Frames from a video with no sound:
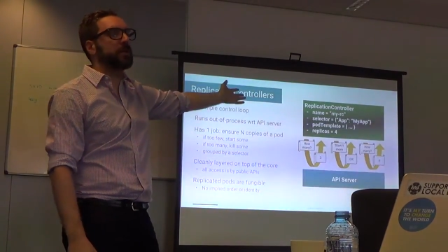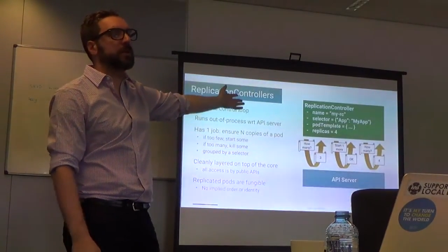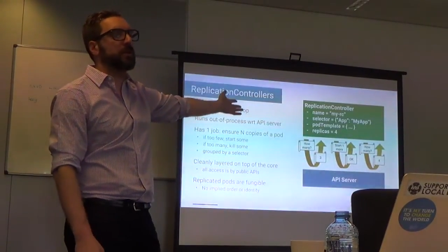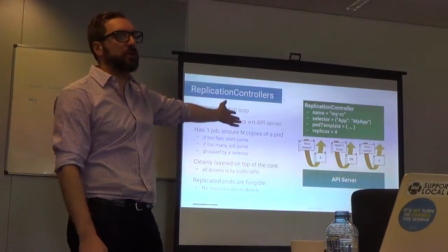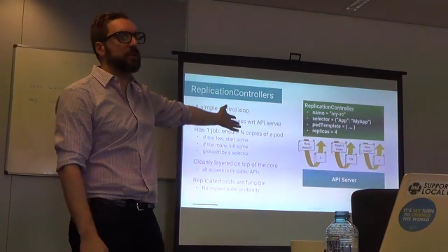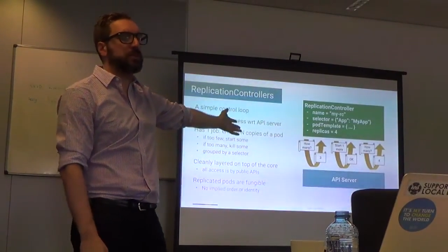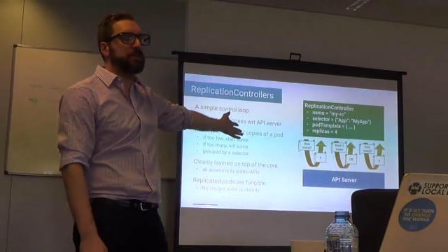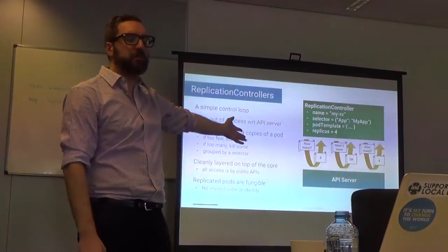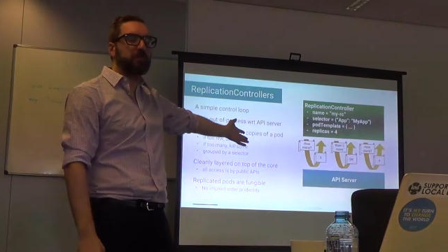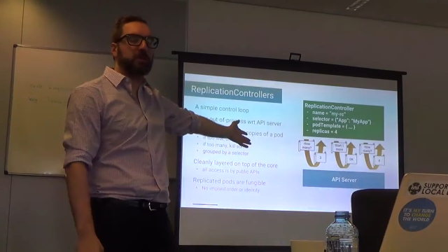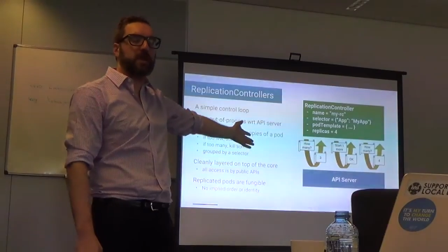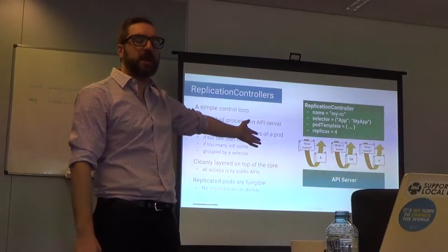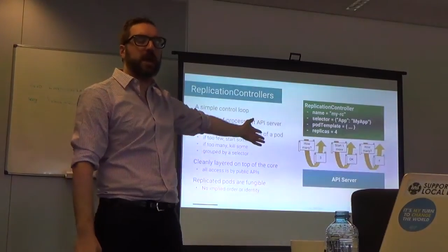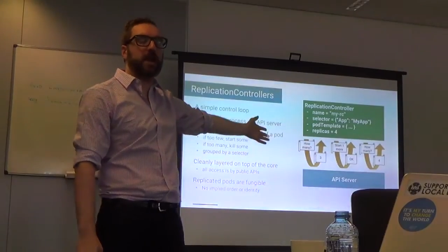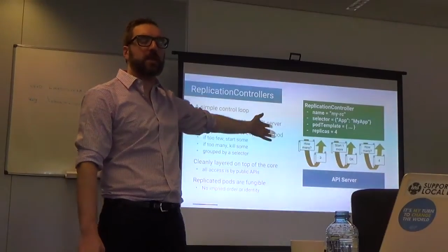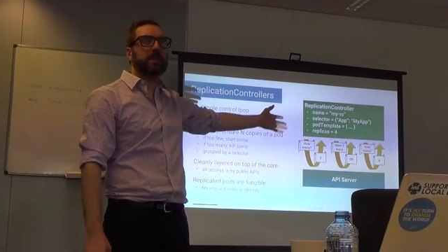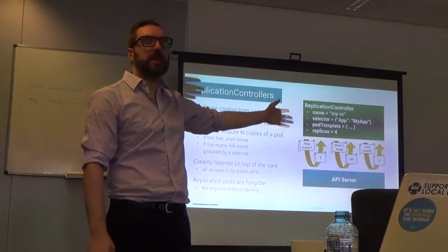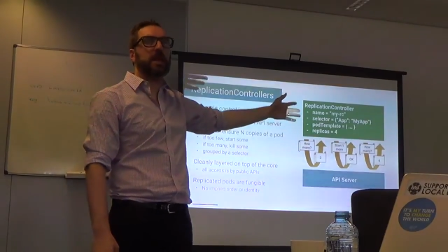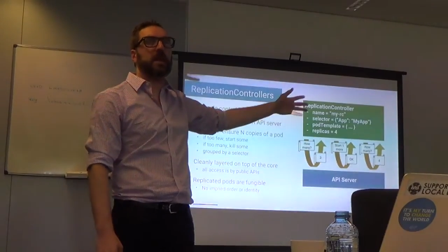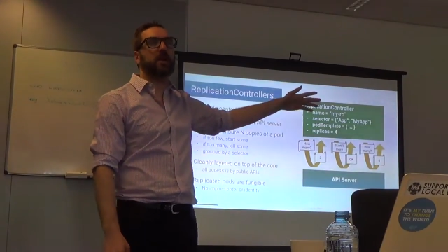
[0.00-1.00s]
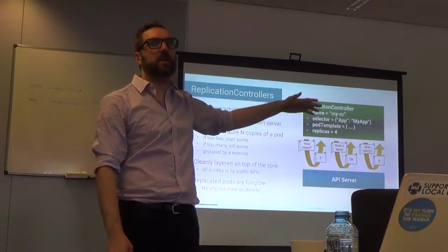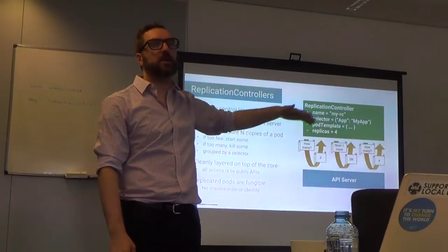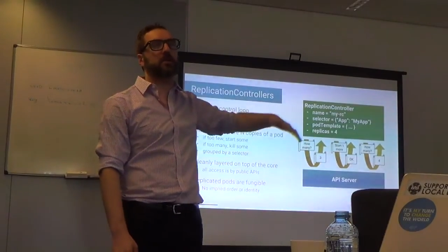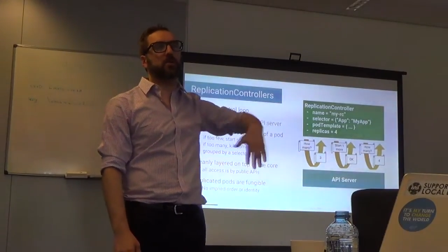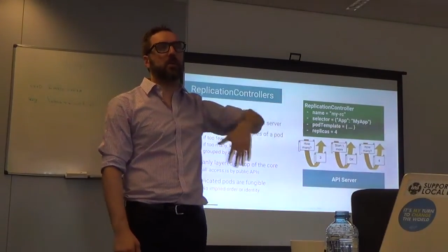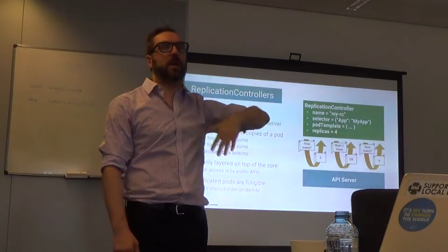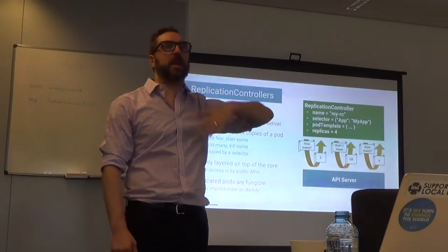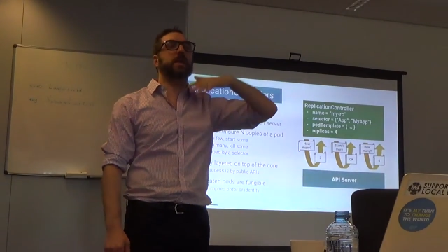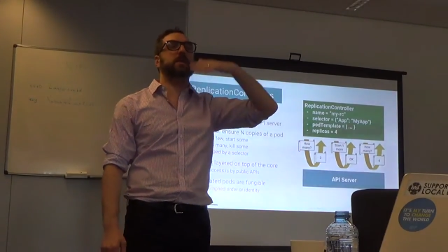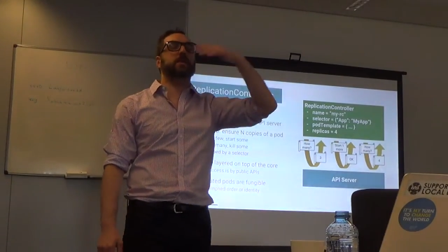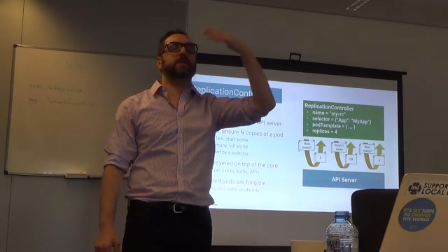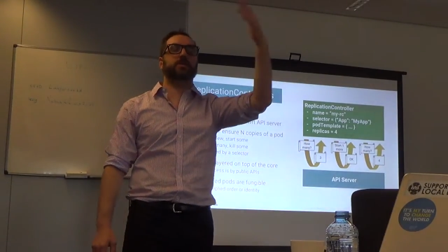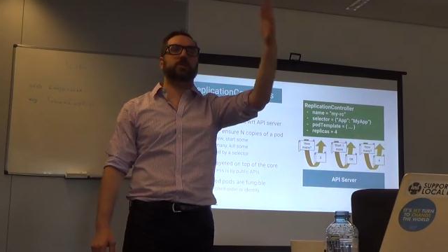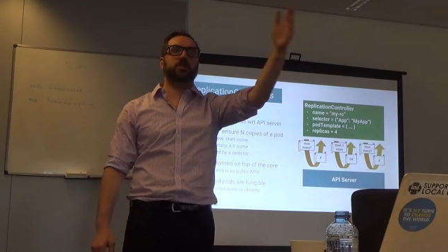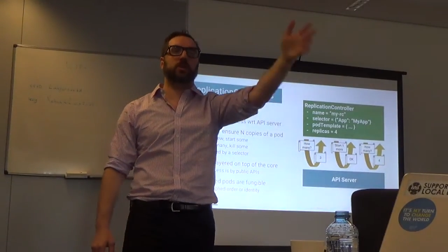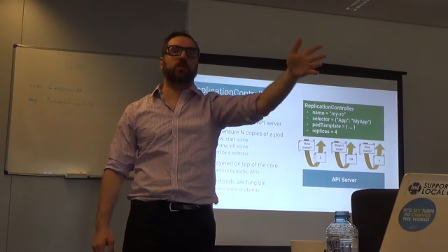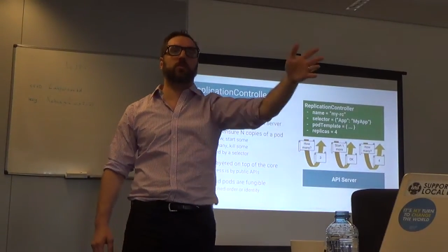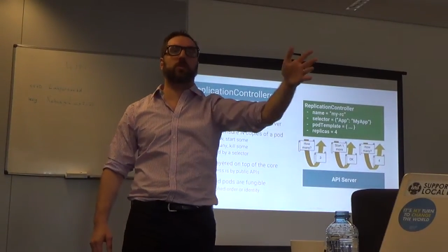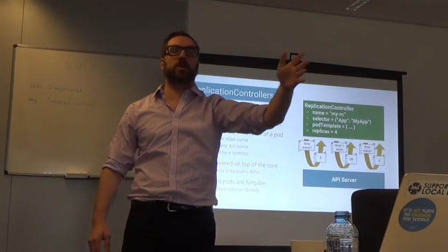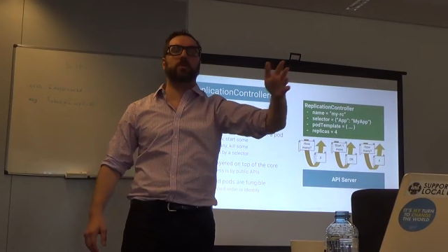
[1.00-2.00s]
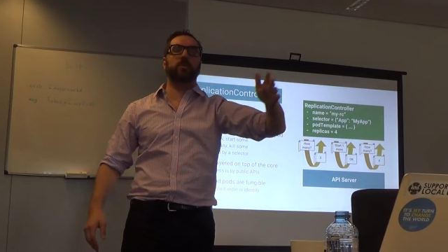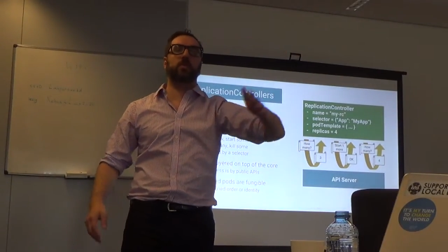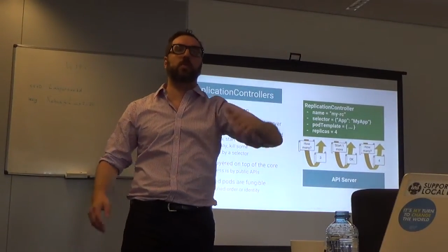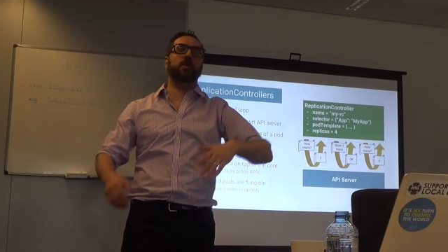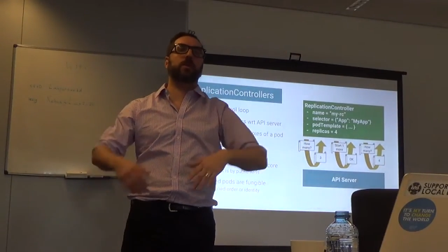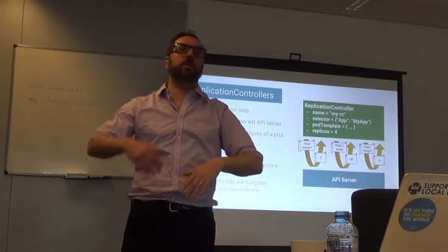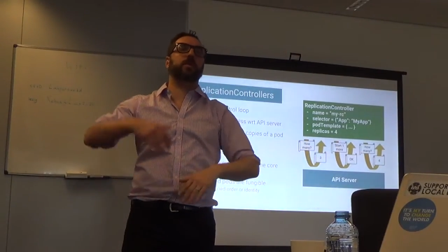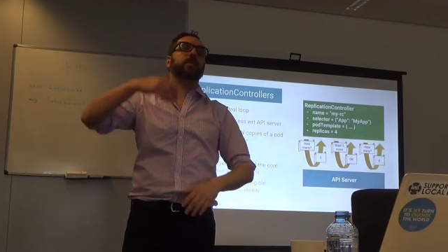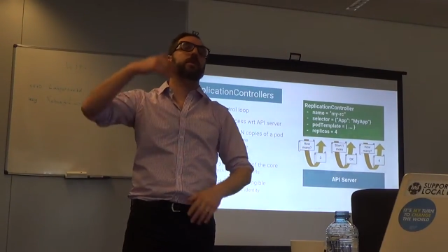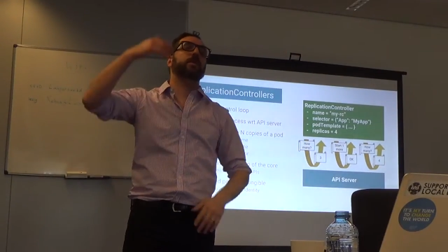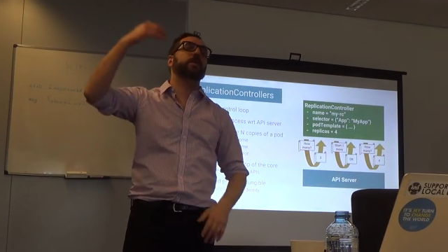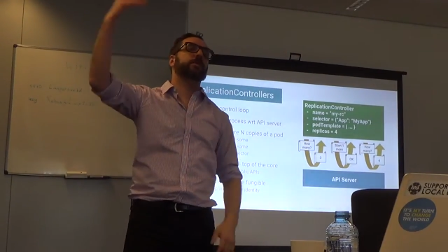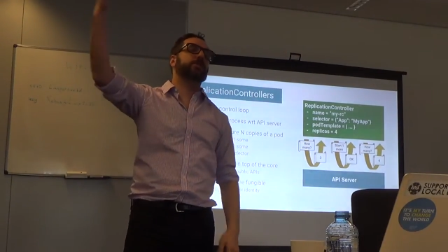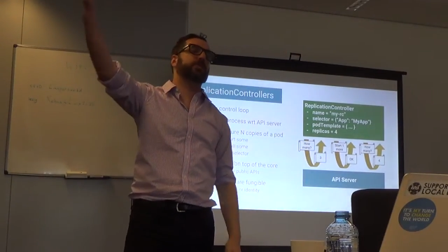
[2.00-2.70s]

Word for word: there are three out there, great, start one more,